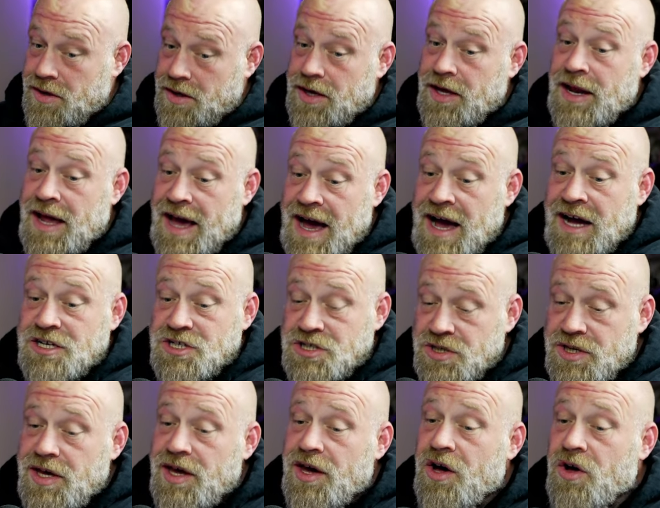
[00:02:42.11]
It
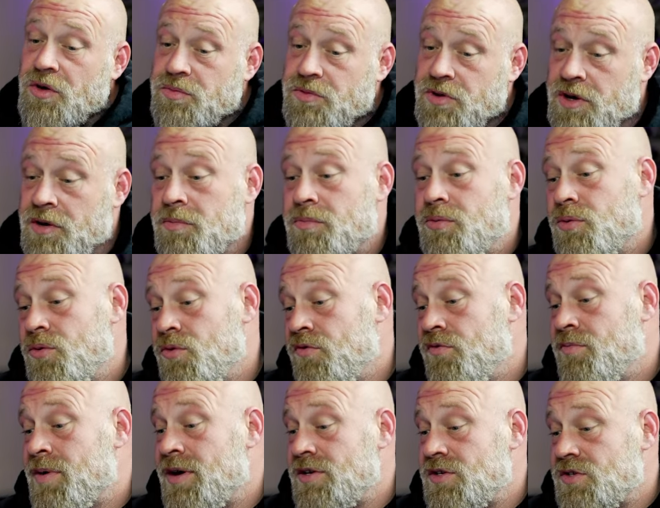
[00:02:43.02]
actually helped. It
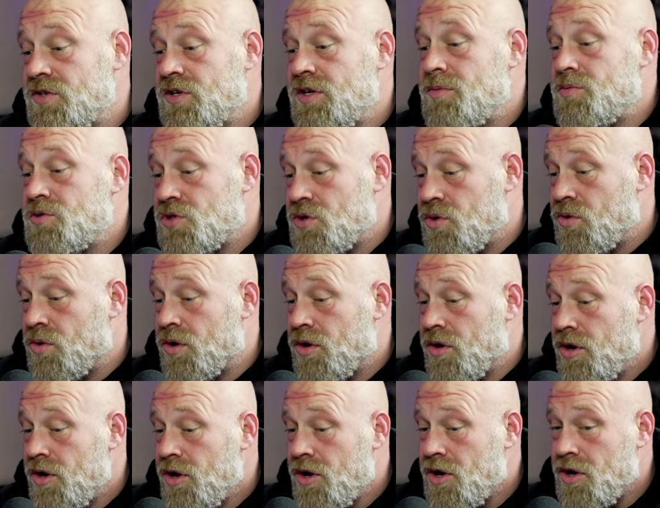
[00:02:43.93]
improved my sleep score